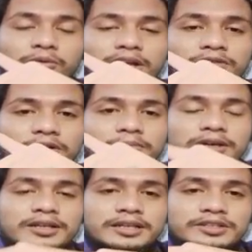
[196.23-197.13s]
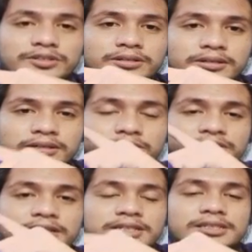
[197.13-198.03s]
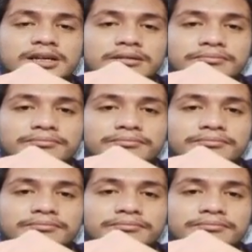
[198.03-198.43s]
where the formula is used is